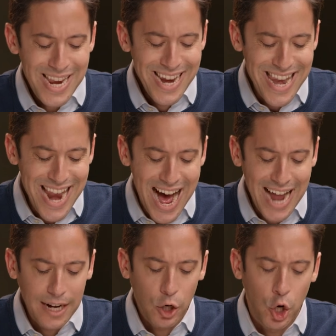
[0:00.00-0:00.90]

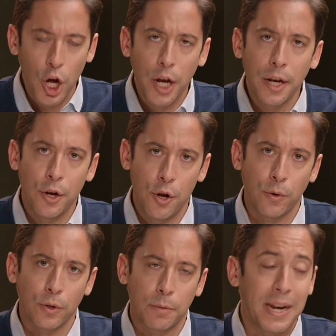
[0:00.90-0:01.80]
Not good
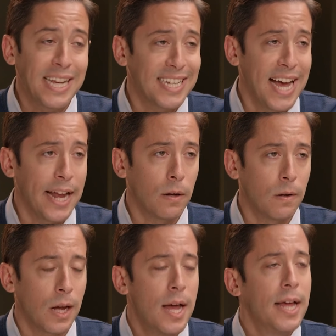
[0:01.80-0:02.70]
news. But he said,
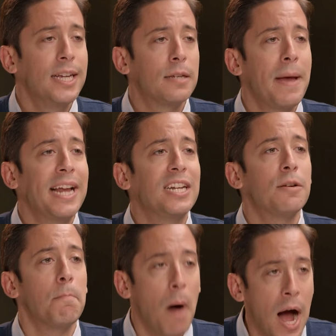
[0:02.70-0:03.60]
look, he's made
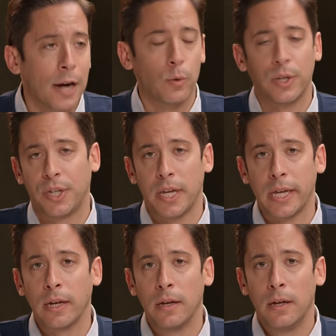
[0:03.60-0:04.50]

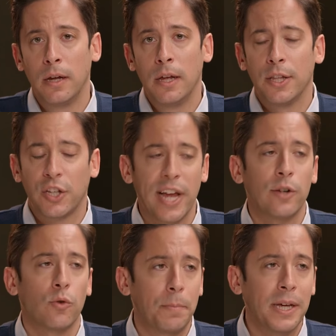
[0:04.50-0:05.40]
democracy the
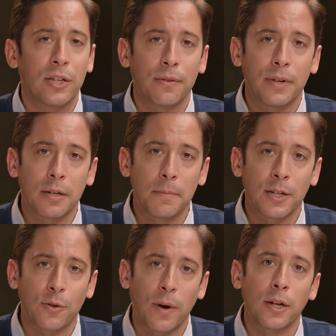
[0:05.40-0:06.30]
central piece of his
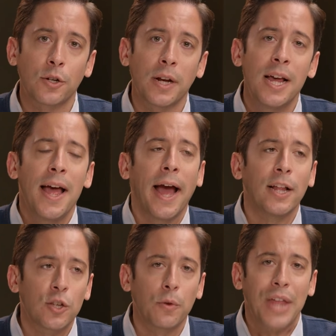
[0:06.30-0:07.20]
administration.
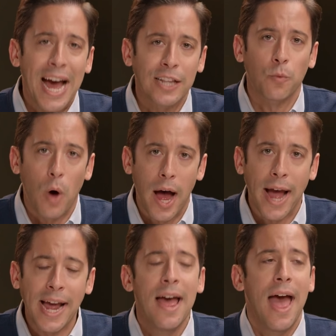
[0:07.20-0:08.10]
And so that's
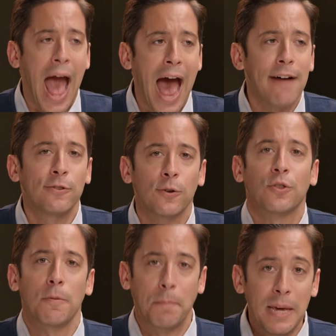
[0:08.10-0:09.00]
why, after
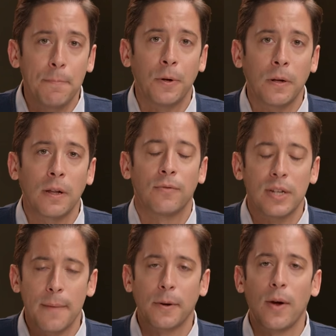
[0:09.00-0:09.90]
the people of the
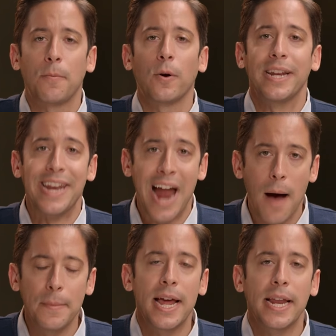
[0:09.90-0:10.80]
Democrat Party
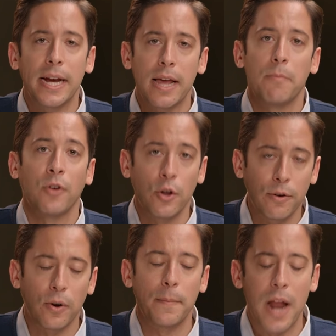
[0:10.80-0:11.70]
nominated him,
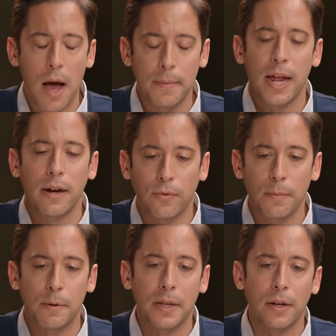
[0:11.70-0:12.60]
voted for him, and nominated for
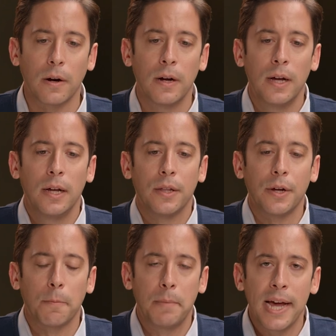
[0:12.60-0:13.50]
him to be their,
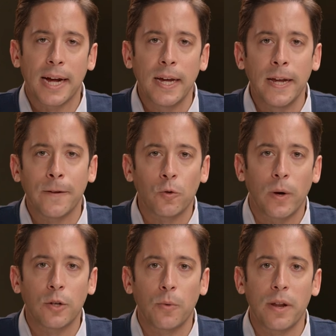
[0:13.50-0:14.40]
their pick in
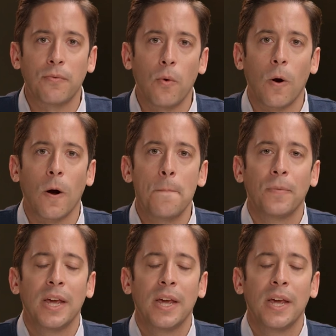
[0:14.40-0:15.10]
2024,